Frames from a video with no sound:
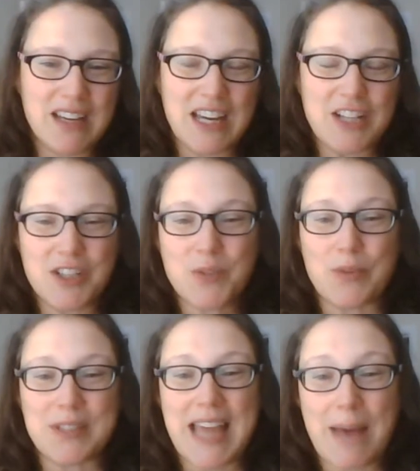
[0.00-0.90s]
it just
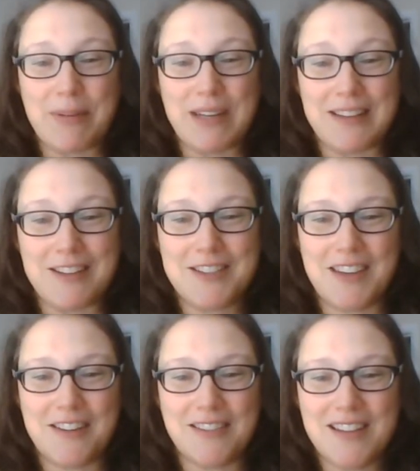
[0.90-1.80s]
wasn't happening this
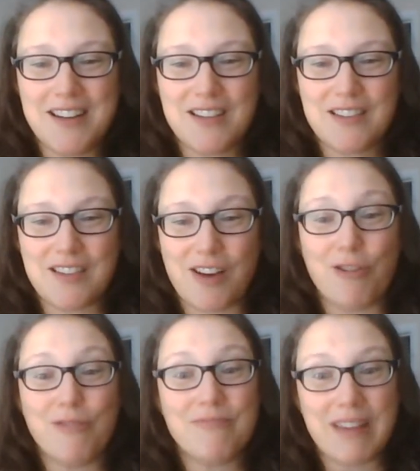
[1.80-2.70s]
year.
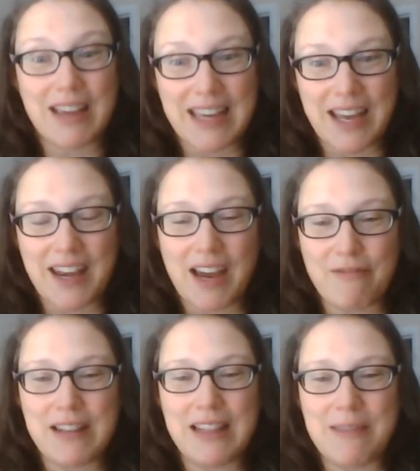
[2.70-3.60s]
So again, I
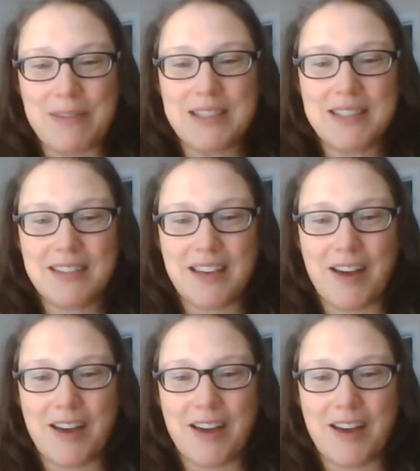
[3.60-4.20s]
really miss